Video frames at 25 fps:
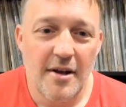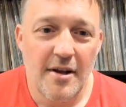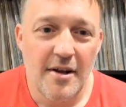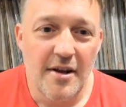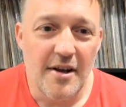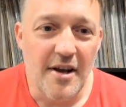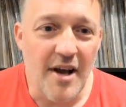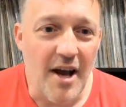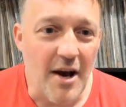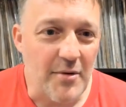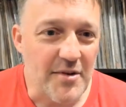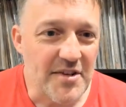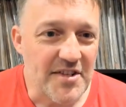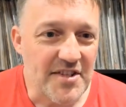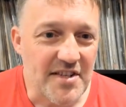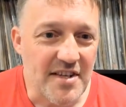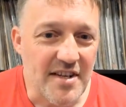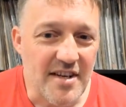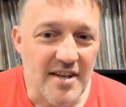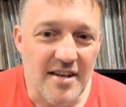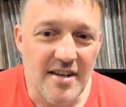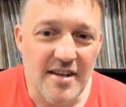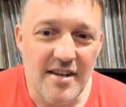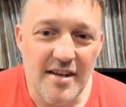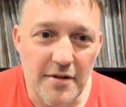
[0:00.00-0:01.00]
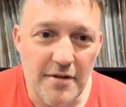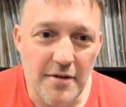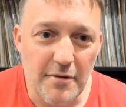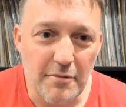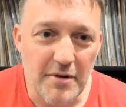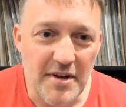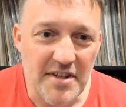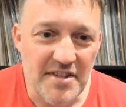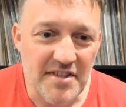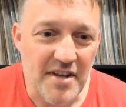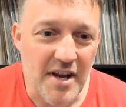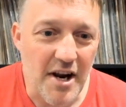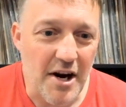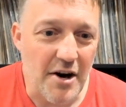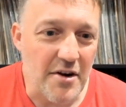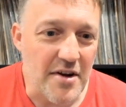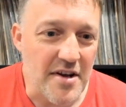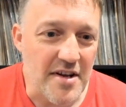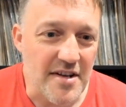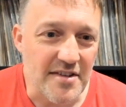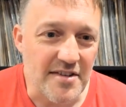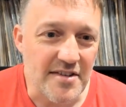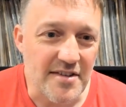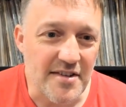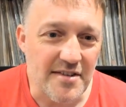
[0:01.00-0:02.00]
Yeah, we see the risk
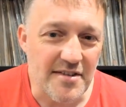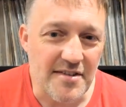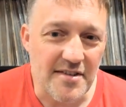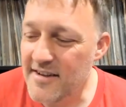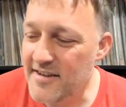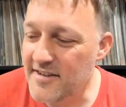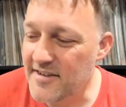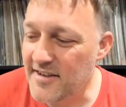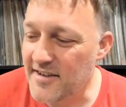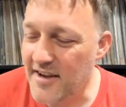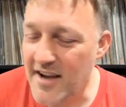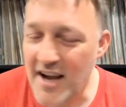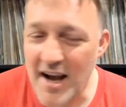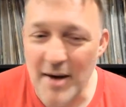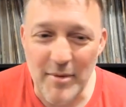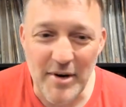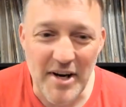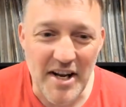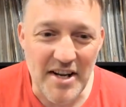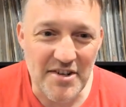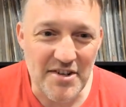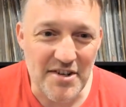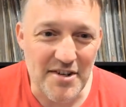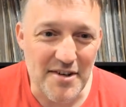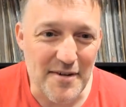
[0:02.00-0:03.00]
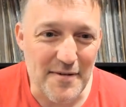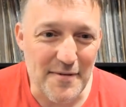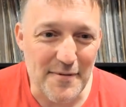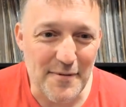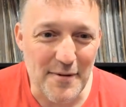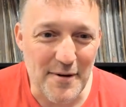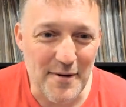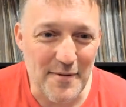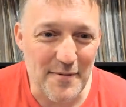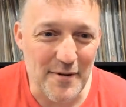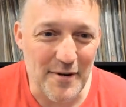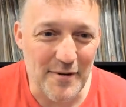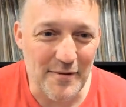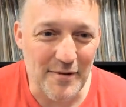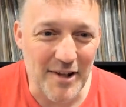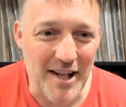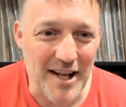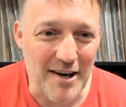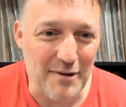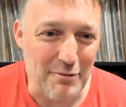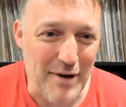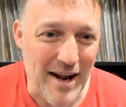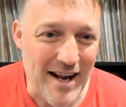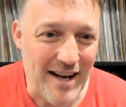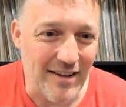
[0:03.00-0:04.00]
areas is a combination of a lot
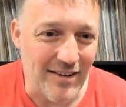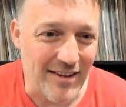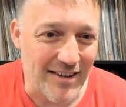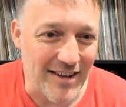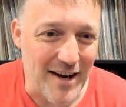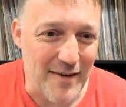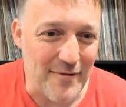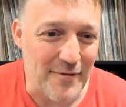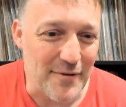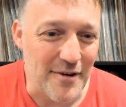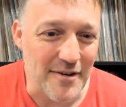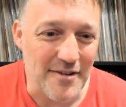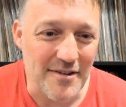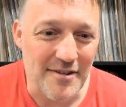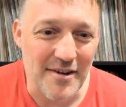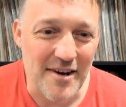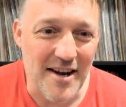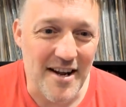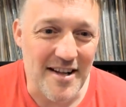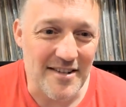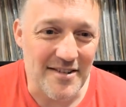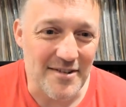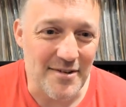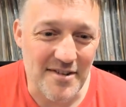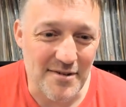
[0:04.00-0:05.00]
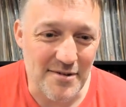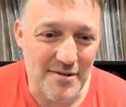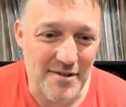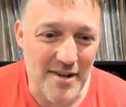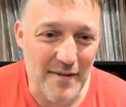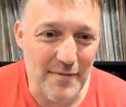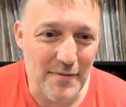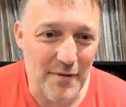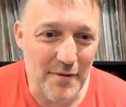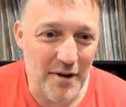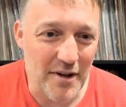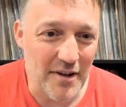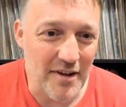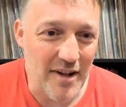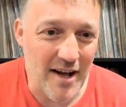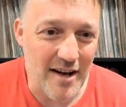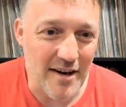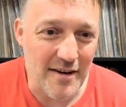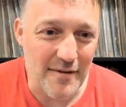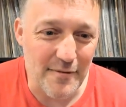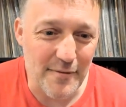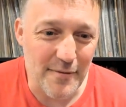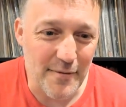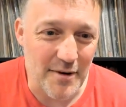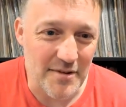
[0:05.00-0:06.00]
of wrangling efforts, right? So there's definitely a lot
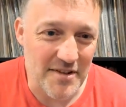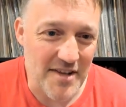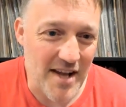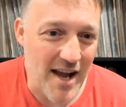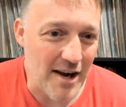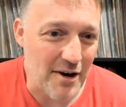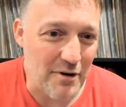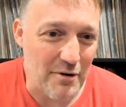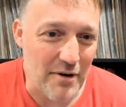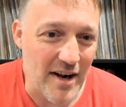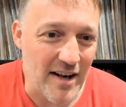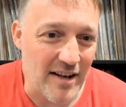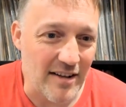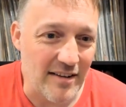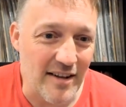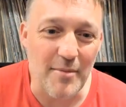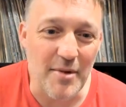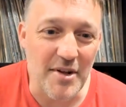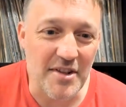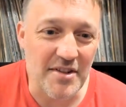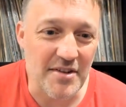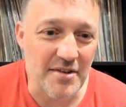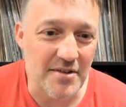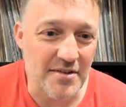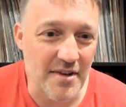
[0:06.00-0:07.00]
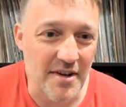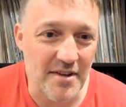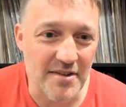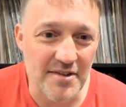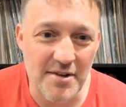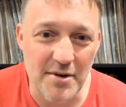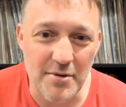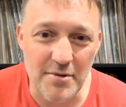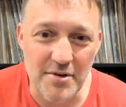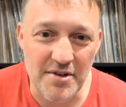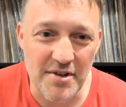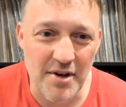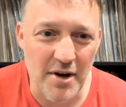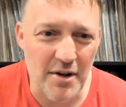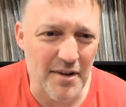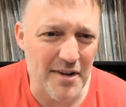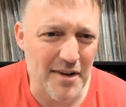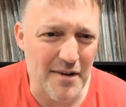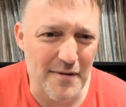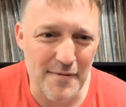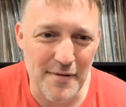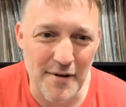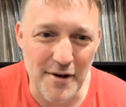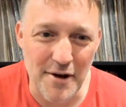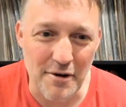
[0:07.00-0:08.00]
of attack wrangling, but there's also just all the
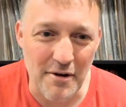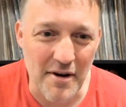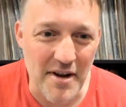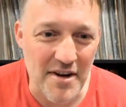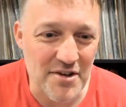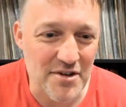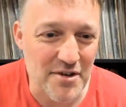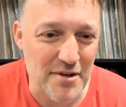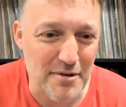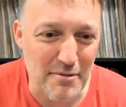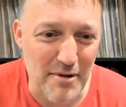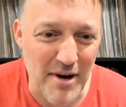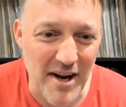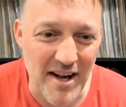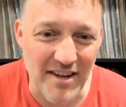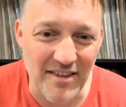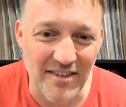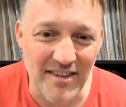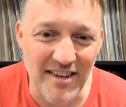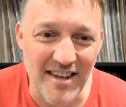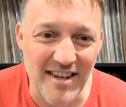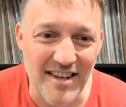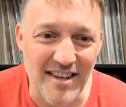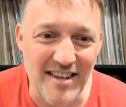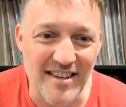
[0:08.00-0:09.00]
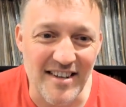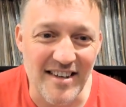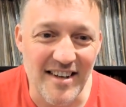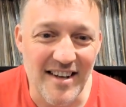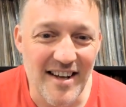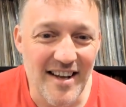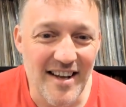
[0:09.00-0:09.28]
configuration wrangling and